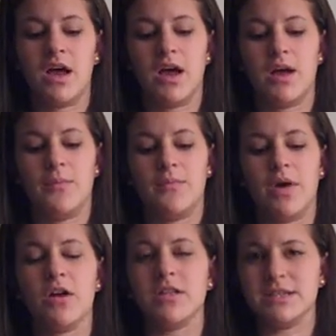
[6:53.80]

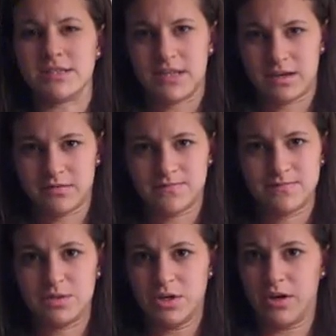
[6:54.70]
are listening
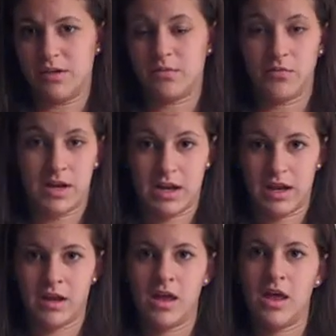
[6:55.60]
during the
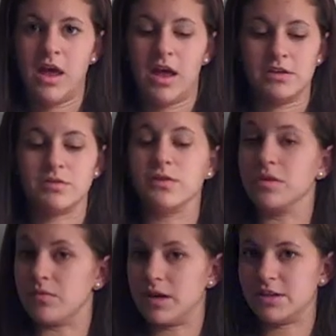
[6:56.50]
reading and doing
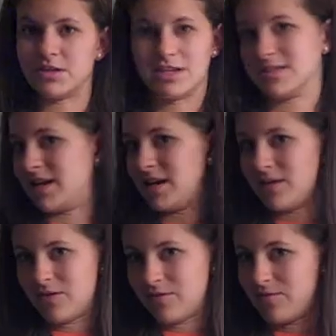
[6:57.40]
the reading. She doesn't hand
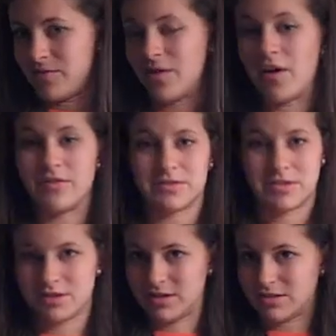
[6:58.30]
out, for the honors
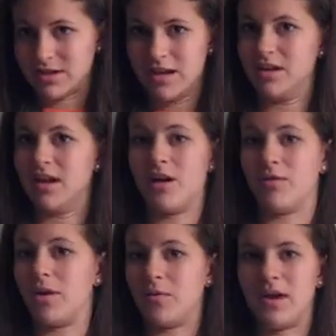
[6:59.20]
kit, she doesn't hand it
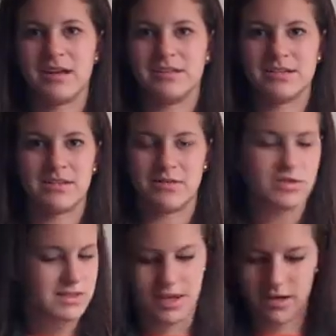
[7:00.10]
out right away, because then they're
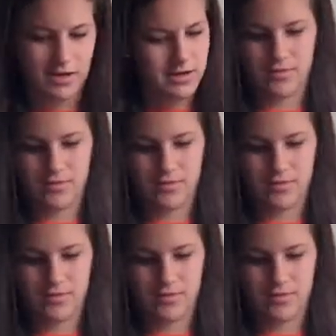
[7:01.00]
just hunting